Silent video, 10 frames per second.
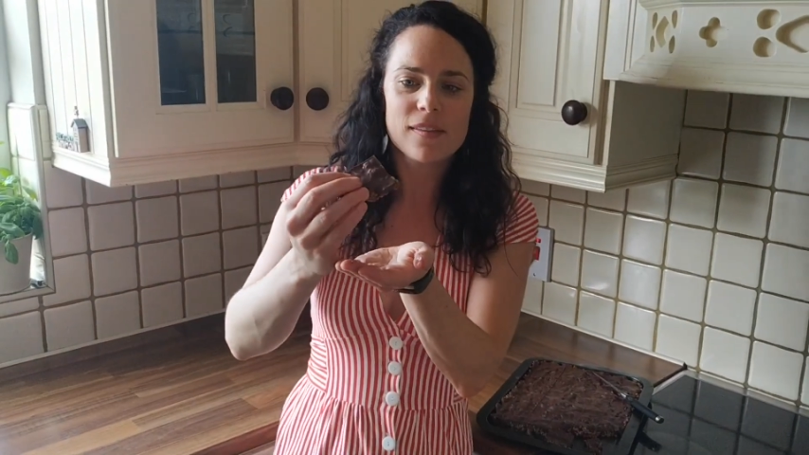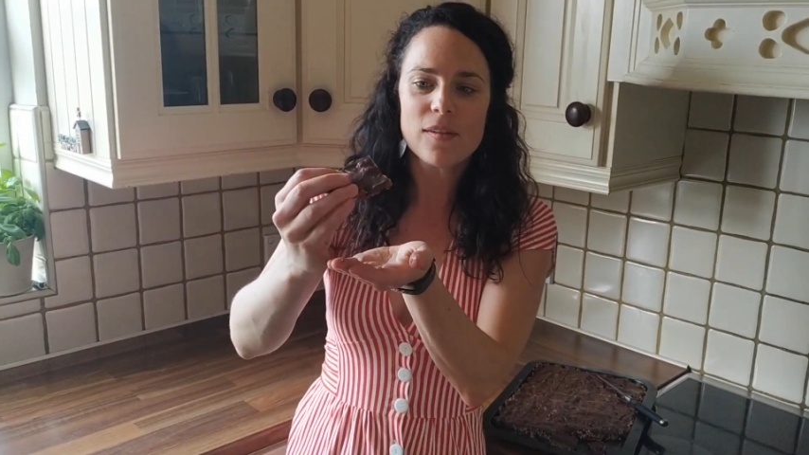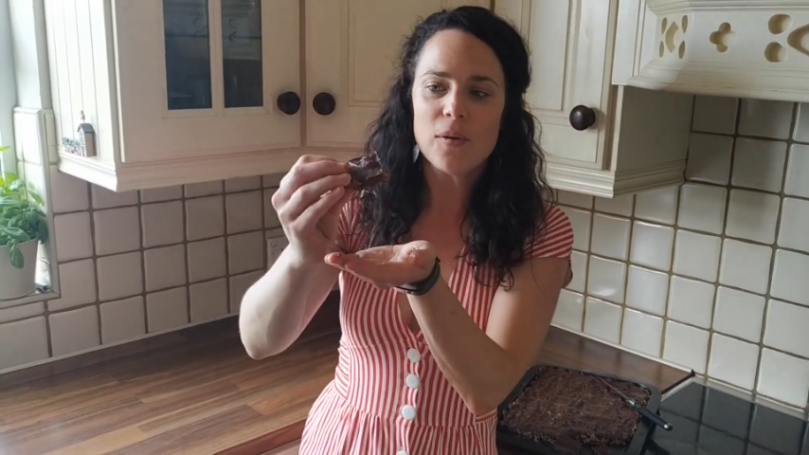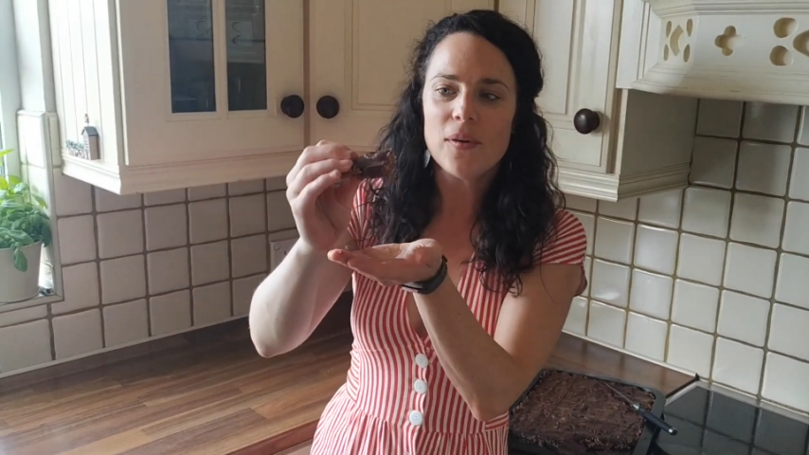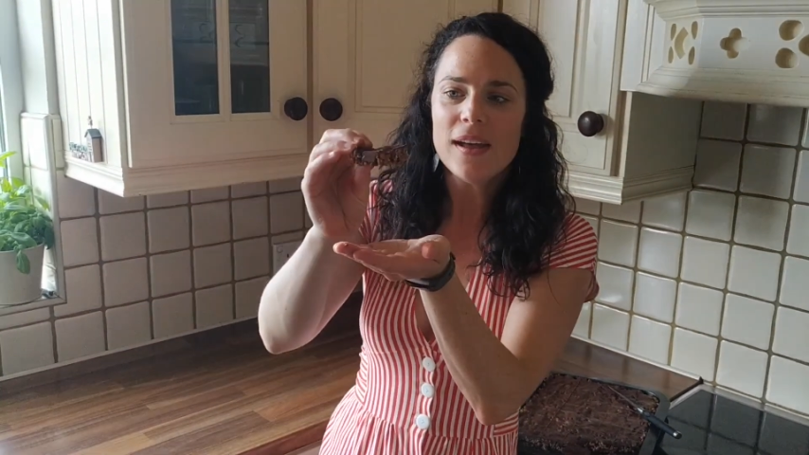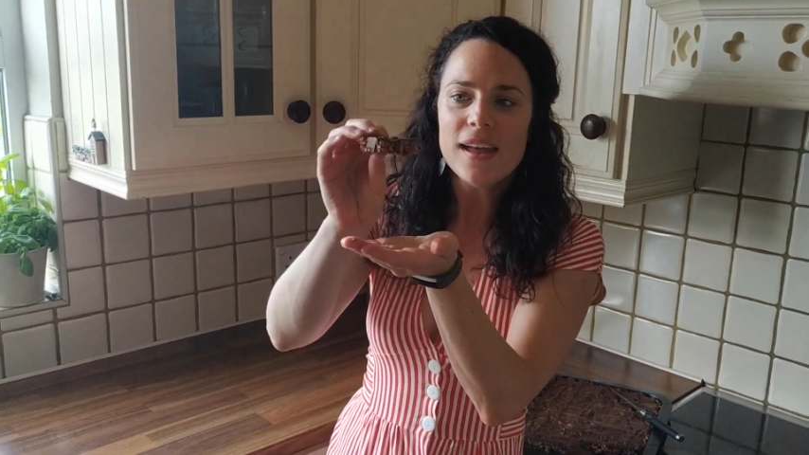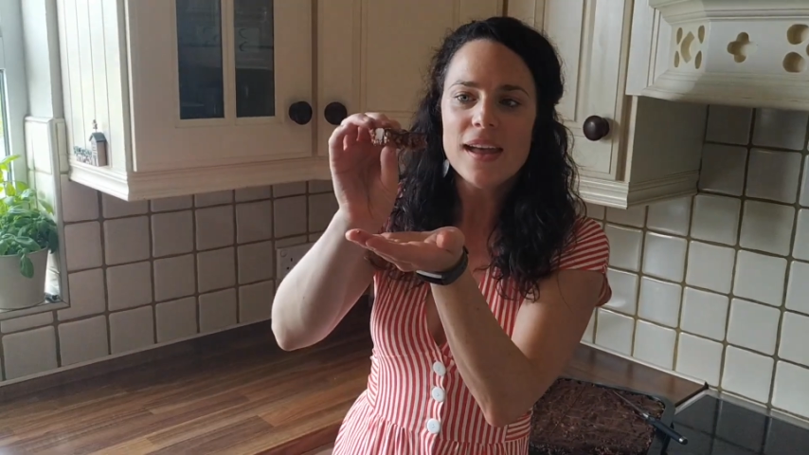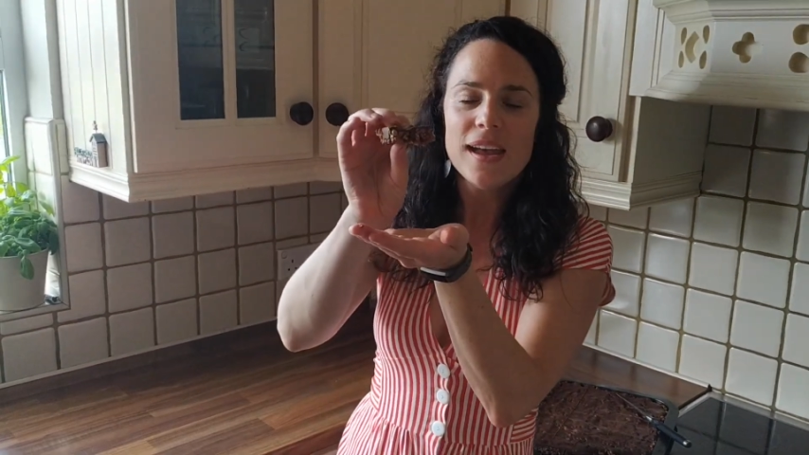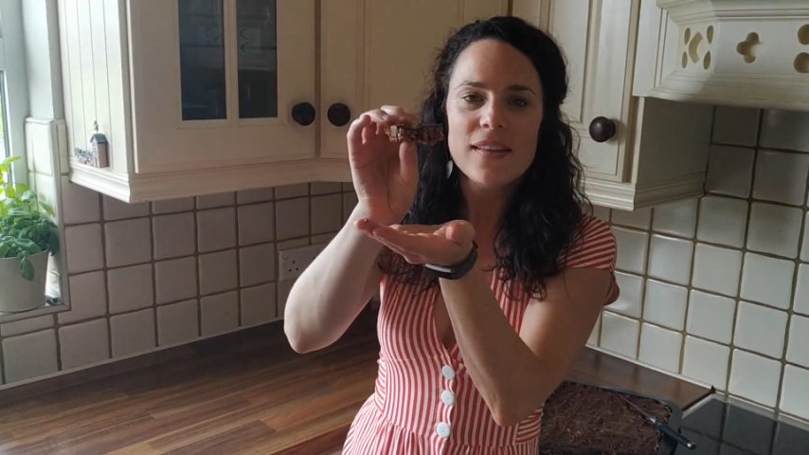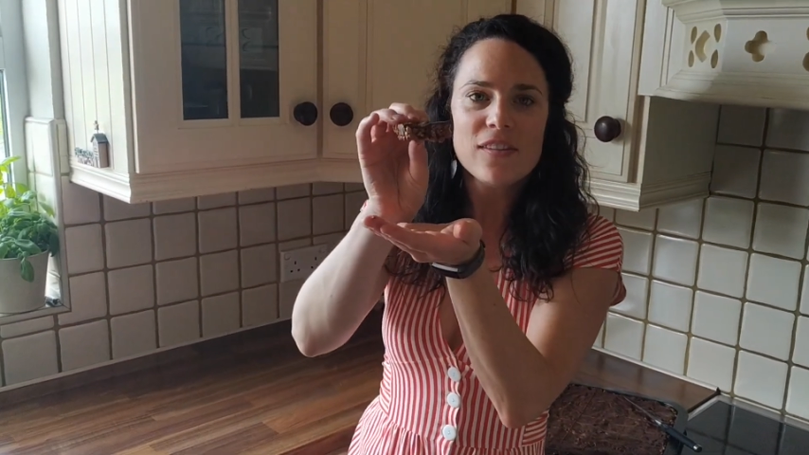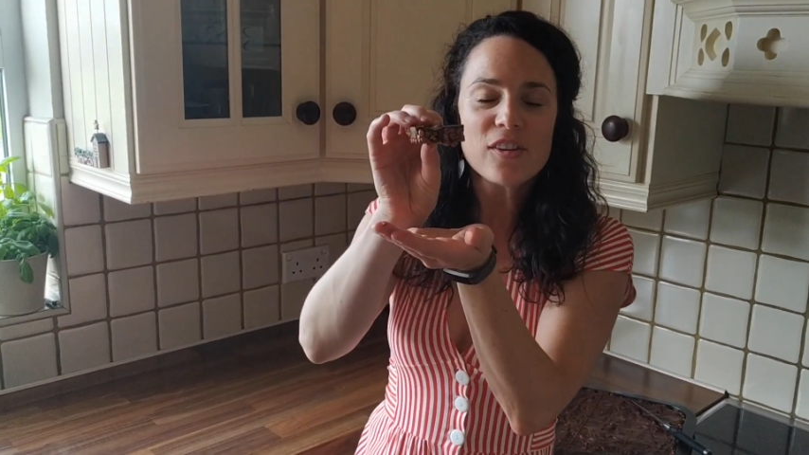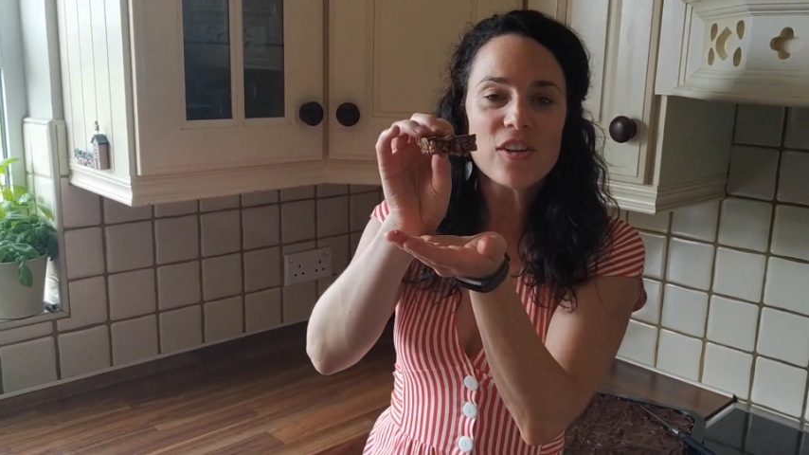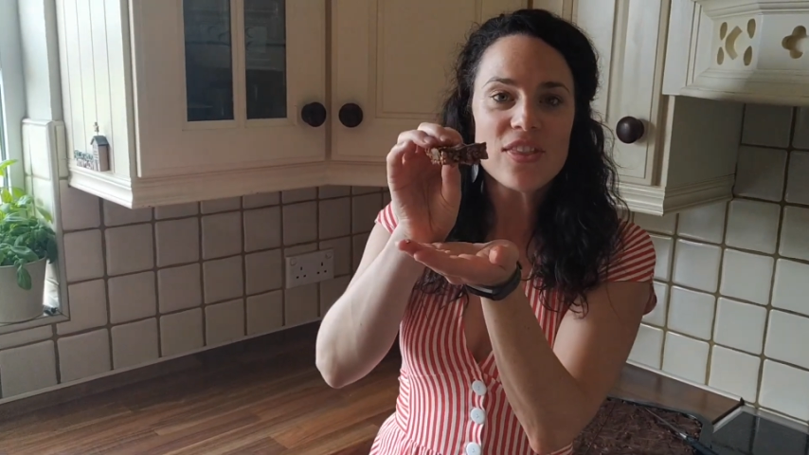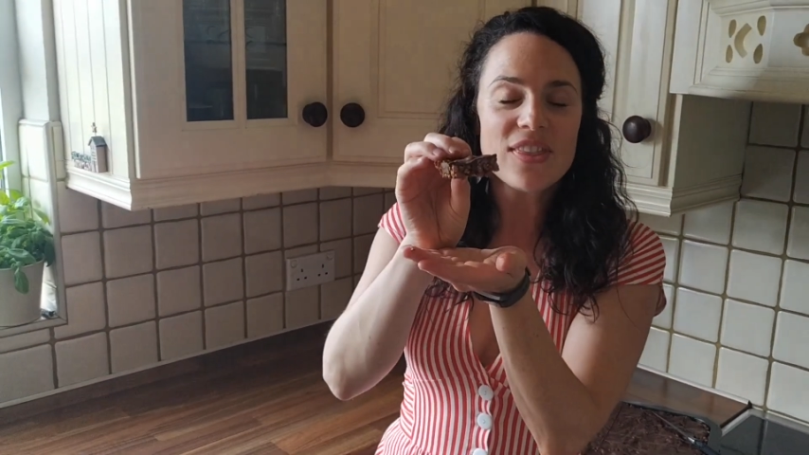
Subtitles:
So there's a good